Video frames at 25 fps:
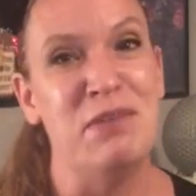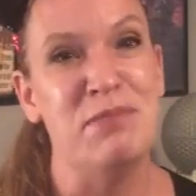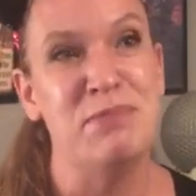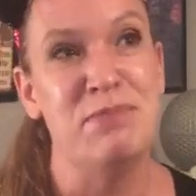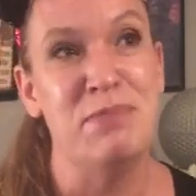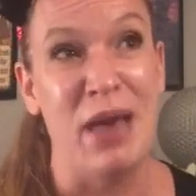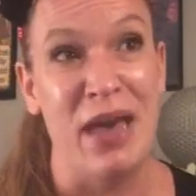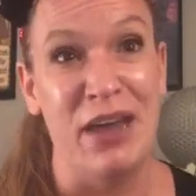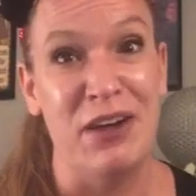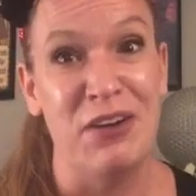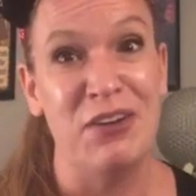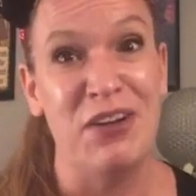
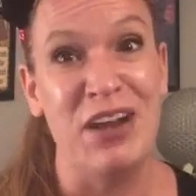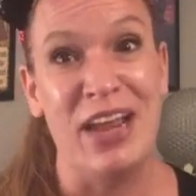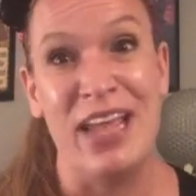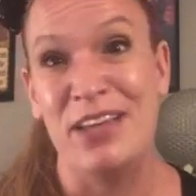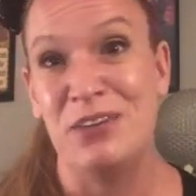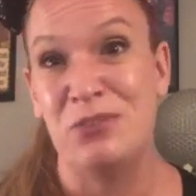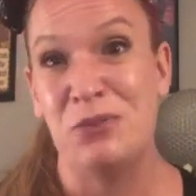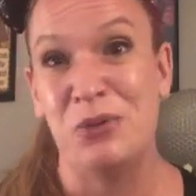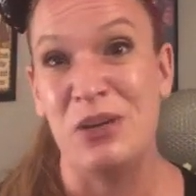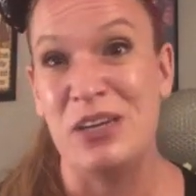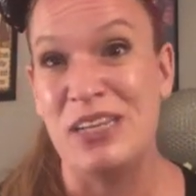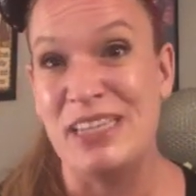better
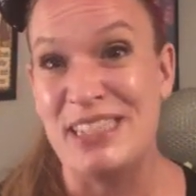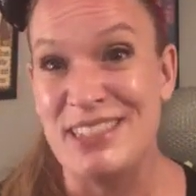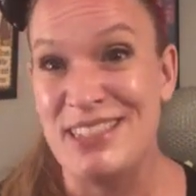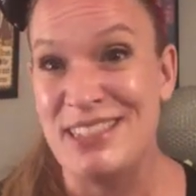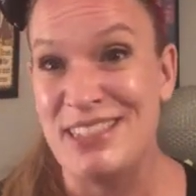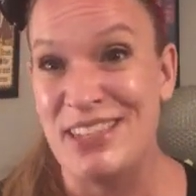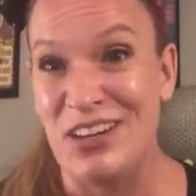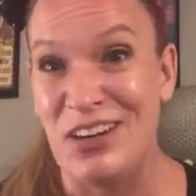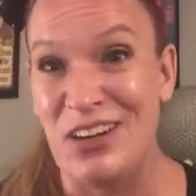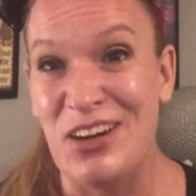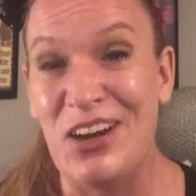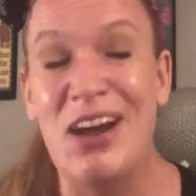and or
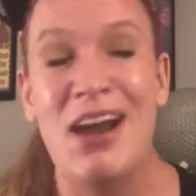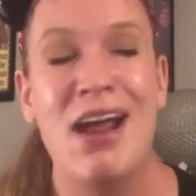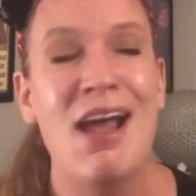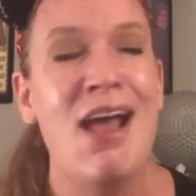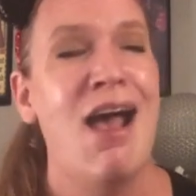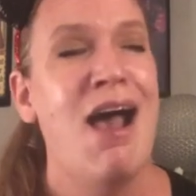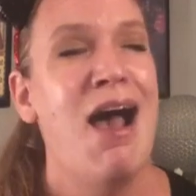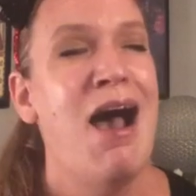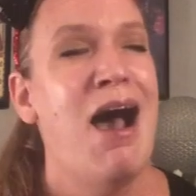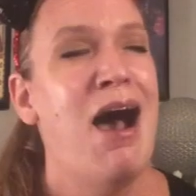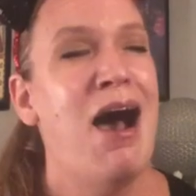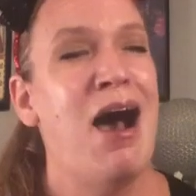easier.
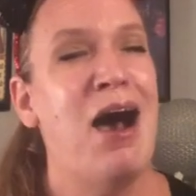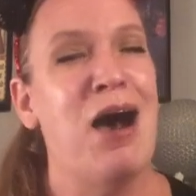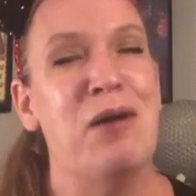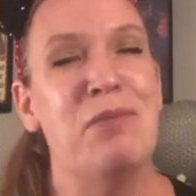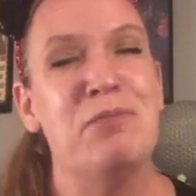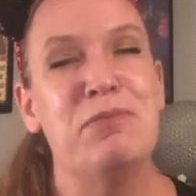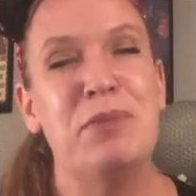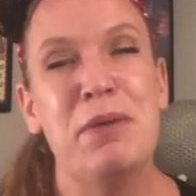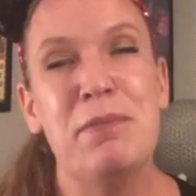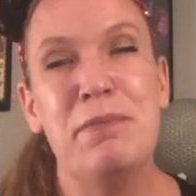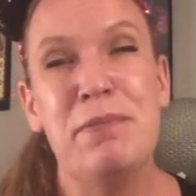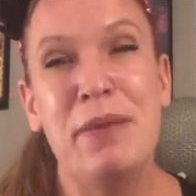Um,
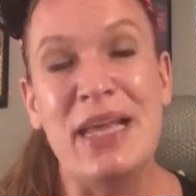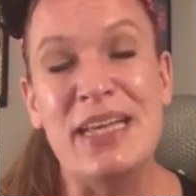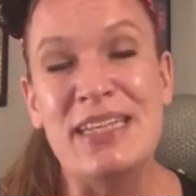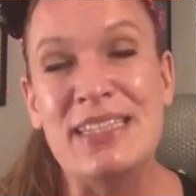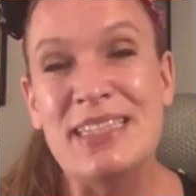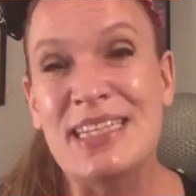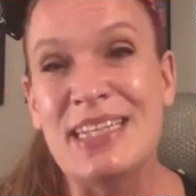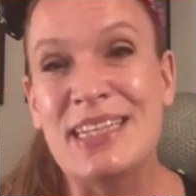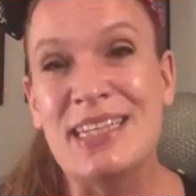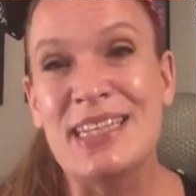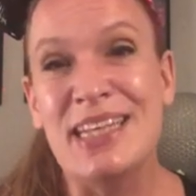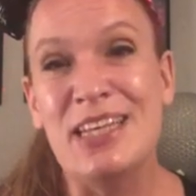um, but
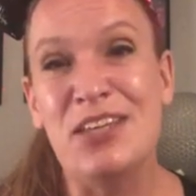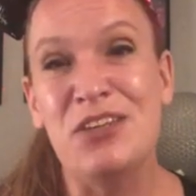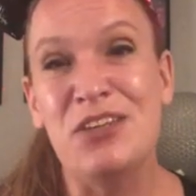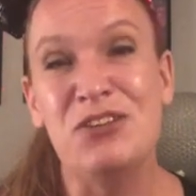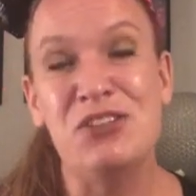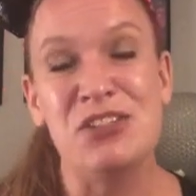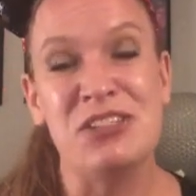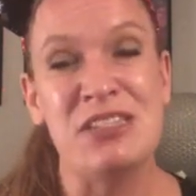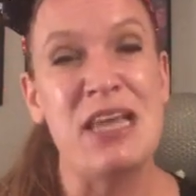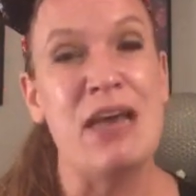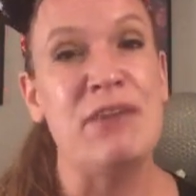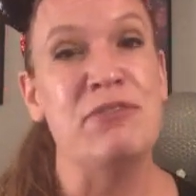basically you
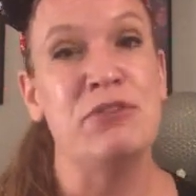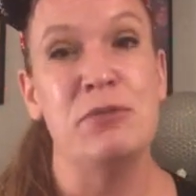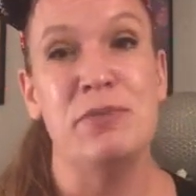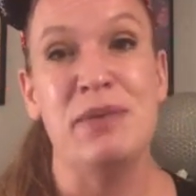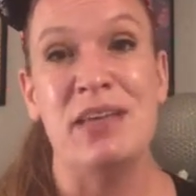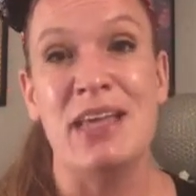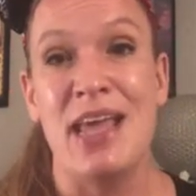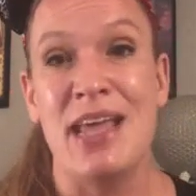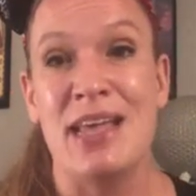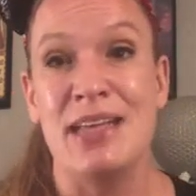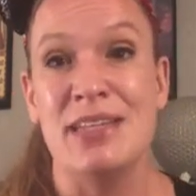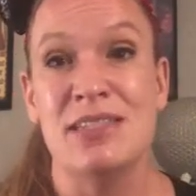just have to
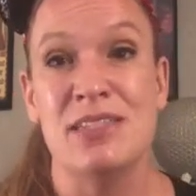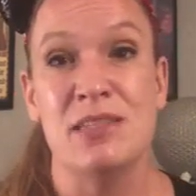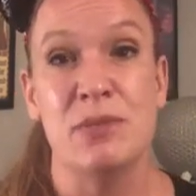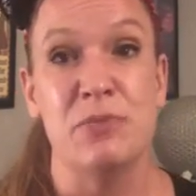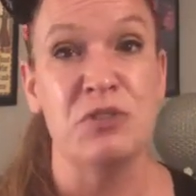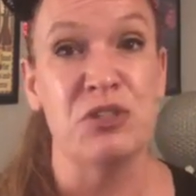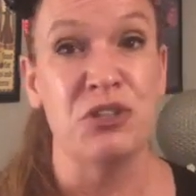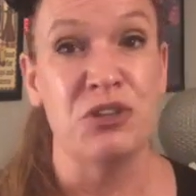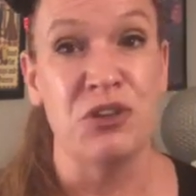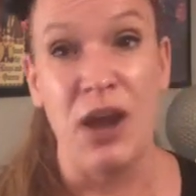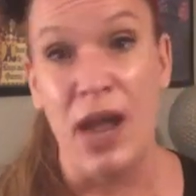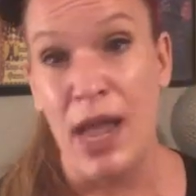be a
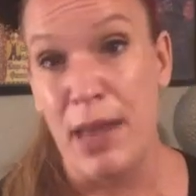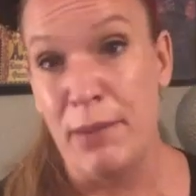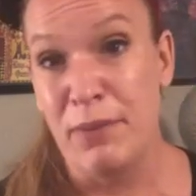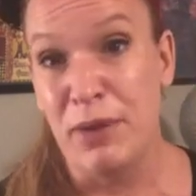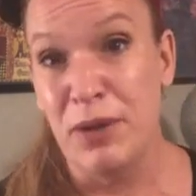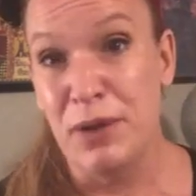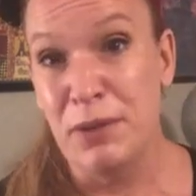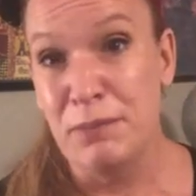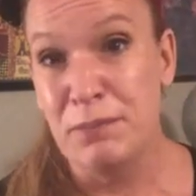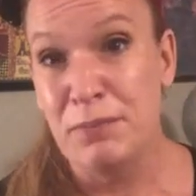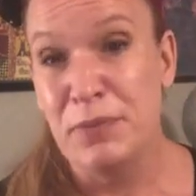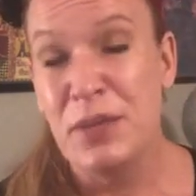
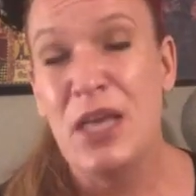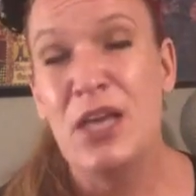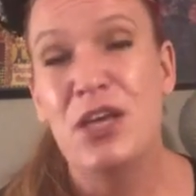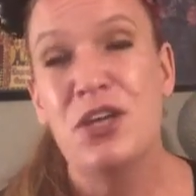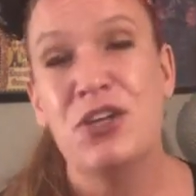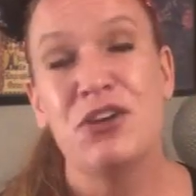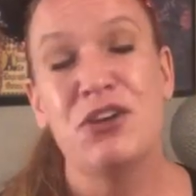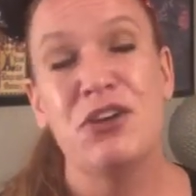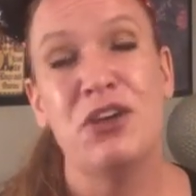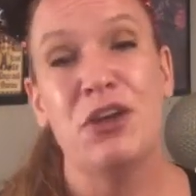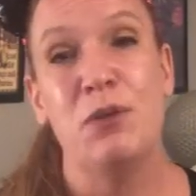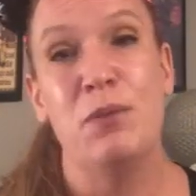subscriber.
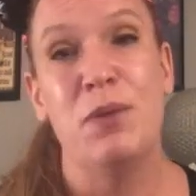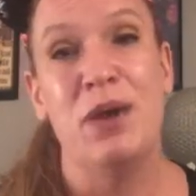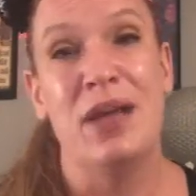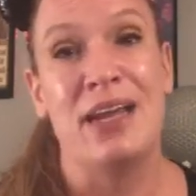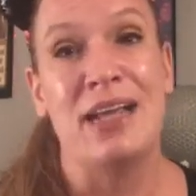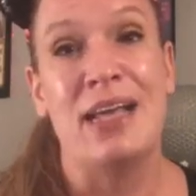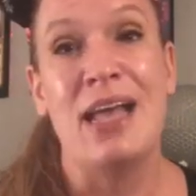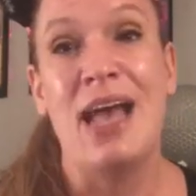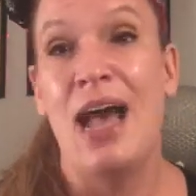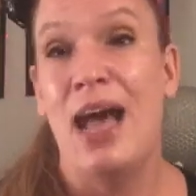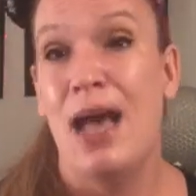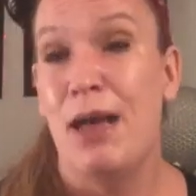You're gonna wanna
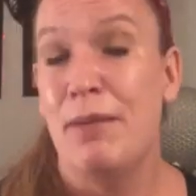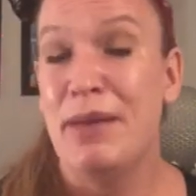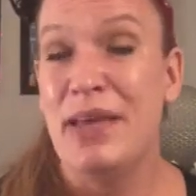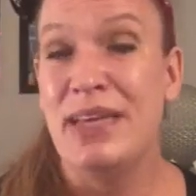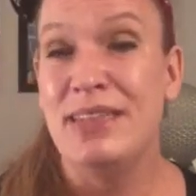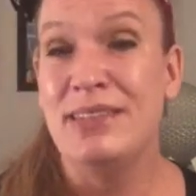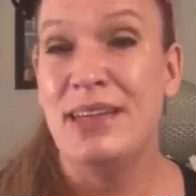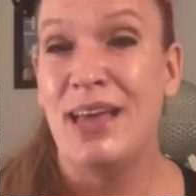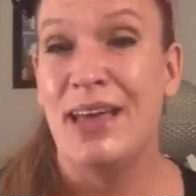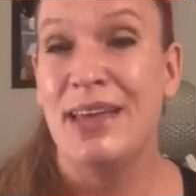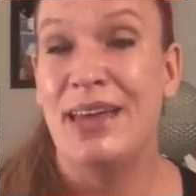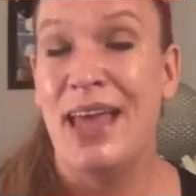
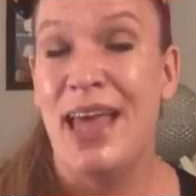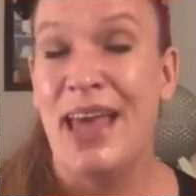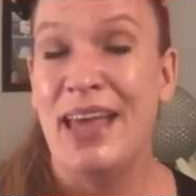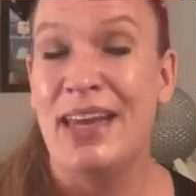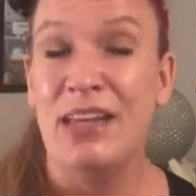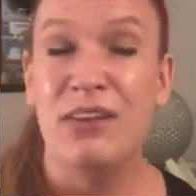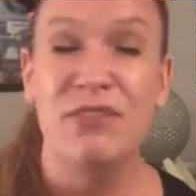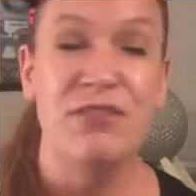comment on any